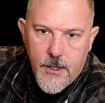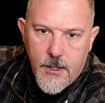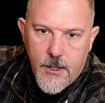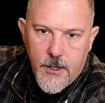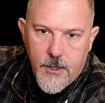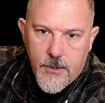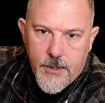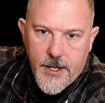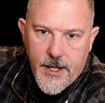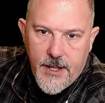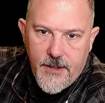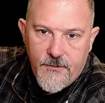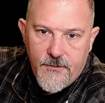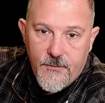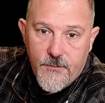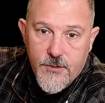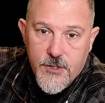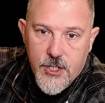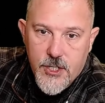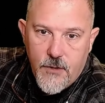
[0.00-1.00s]
Okay,
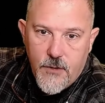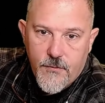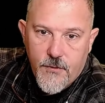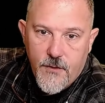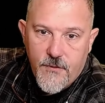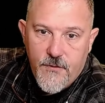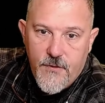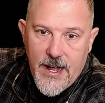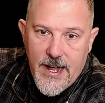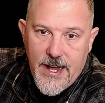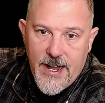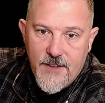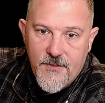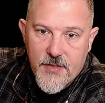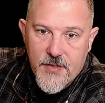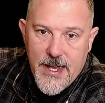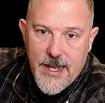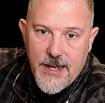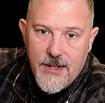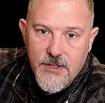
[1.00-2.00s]
so for five
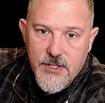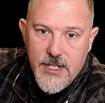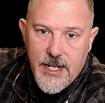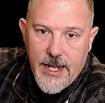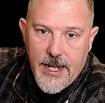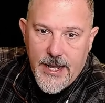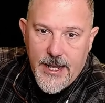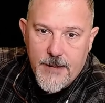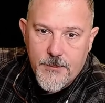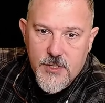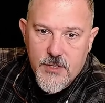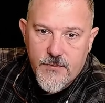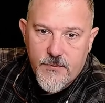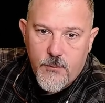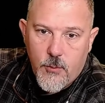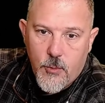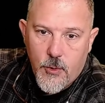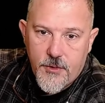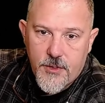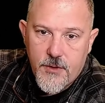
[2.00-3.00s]
thousand amps
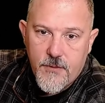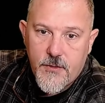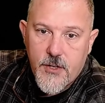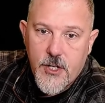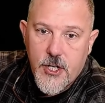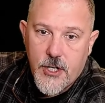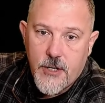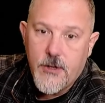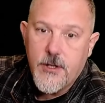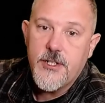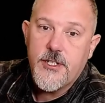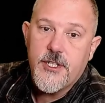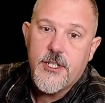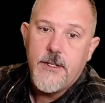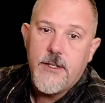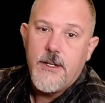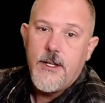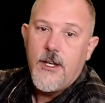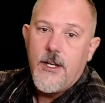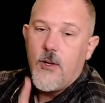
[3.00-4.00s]
worth of current,
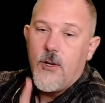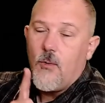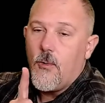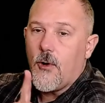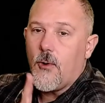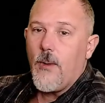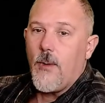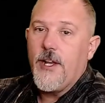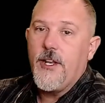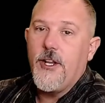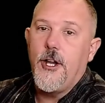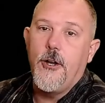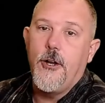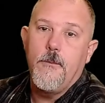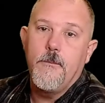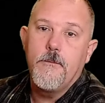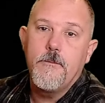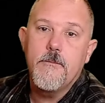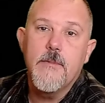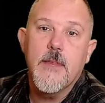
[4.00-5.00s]
what do I know?
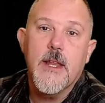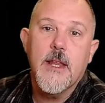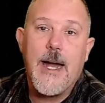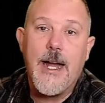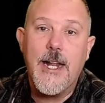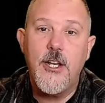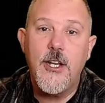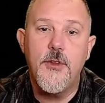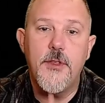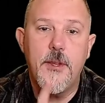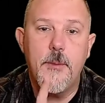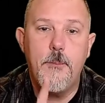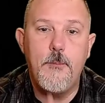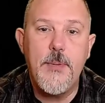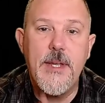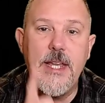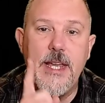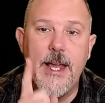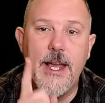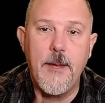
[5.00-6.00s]
I know the
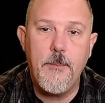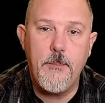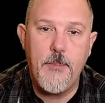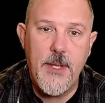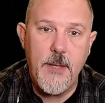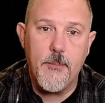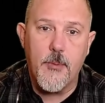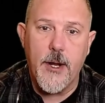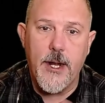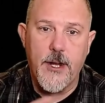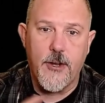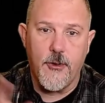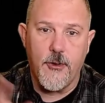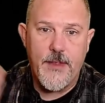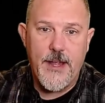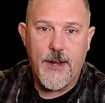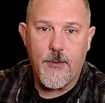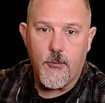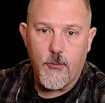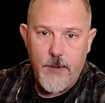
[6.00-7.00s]
B A B breaker,
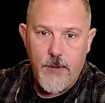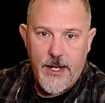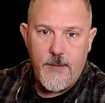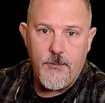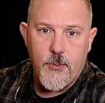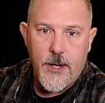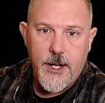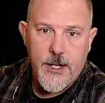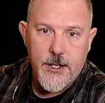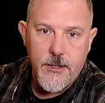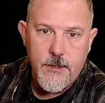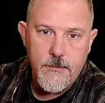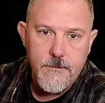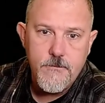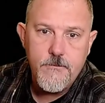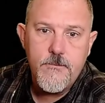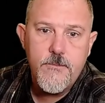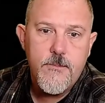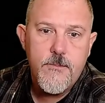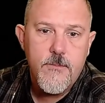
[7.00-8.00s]
that red breaker,
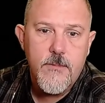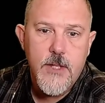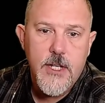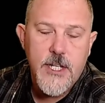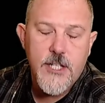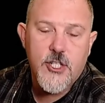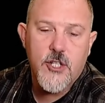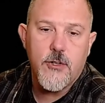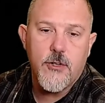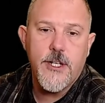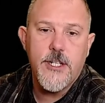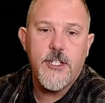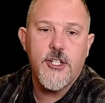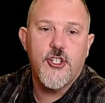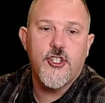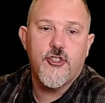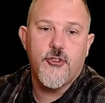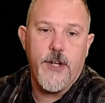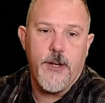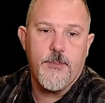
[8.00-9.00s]
is going to
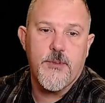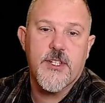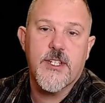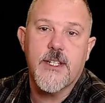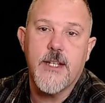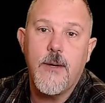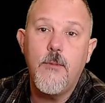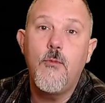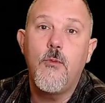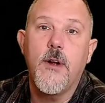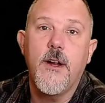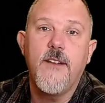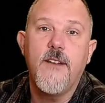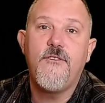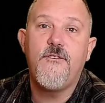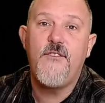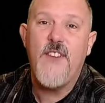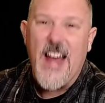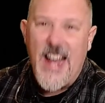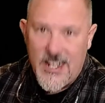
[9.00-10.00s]
trip somewhere
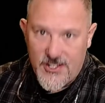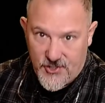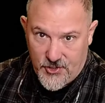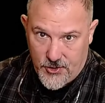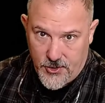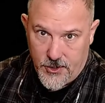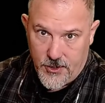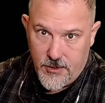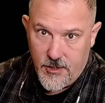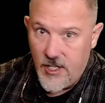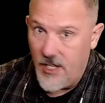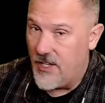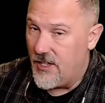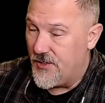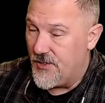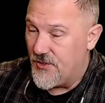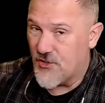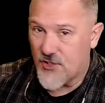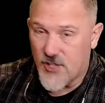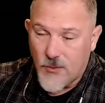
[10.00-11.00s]
faster,
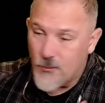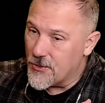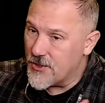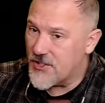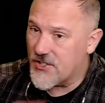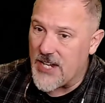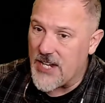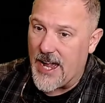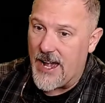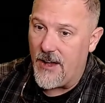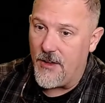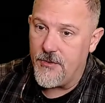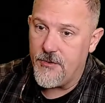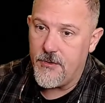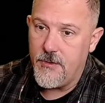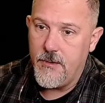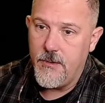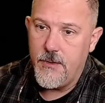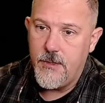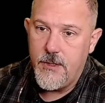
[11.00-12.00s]
somewhere south
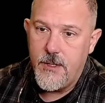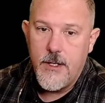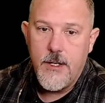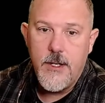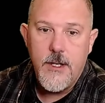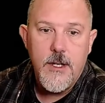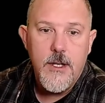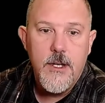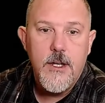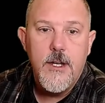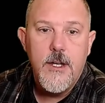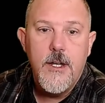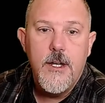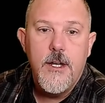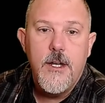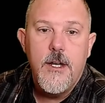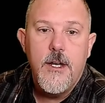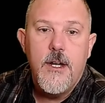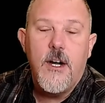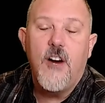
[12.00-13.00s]

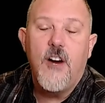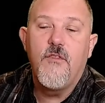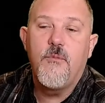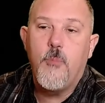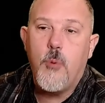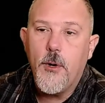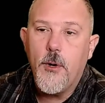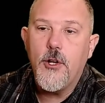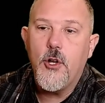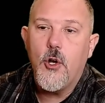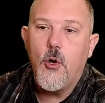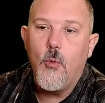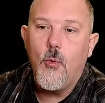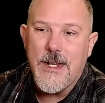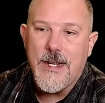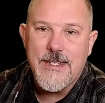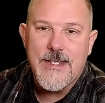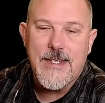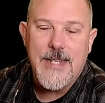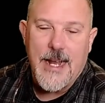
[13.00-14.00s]
of zero point zero
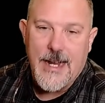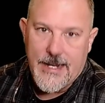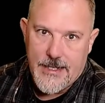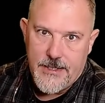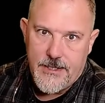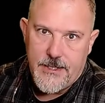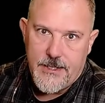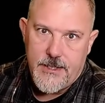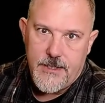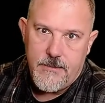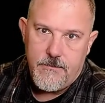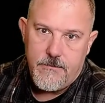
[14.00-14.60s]
one seconds.